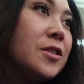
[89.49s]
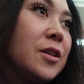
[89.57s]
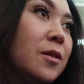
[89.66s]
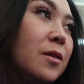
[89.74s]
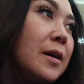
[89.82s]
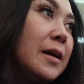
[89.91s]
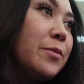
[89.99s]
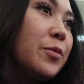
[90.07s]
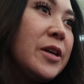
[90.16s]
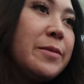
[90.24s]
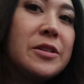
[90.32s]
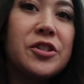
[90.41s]
So I
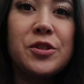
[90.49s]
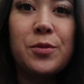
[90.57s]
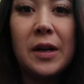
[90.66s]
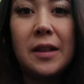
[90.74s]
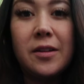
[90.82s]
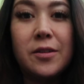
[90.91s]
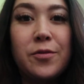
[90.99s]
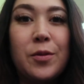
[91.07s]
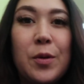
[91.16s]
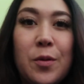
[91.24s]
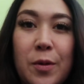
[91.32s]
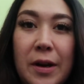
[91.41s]
pretty much just want to look
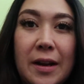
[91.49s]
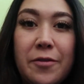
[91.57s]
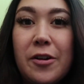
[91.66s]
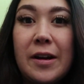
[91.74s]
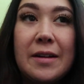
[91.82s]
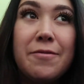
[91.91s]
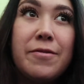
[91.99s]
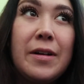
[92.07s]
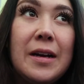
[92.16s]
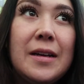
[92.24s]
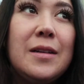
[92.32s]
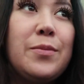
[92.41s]
for whatever I can
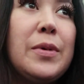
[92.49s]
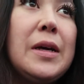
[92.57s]
find,